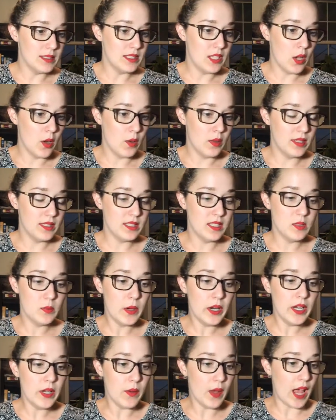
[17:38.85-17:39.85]
So this is
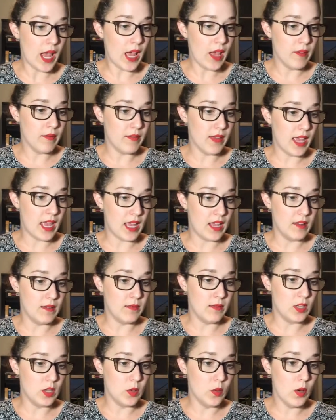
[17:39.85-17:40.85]
where you have a
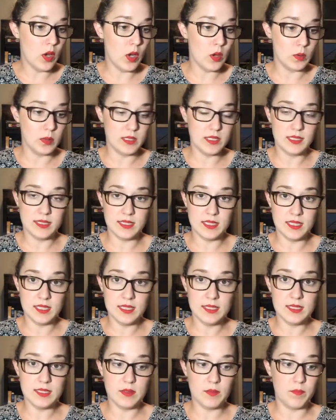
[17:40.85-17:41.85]
few
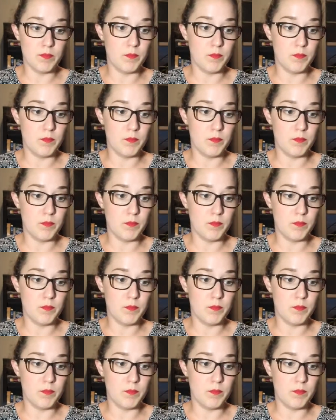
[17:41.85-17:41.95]
hostesses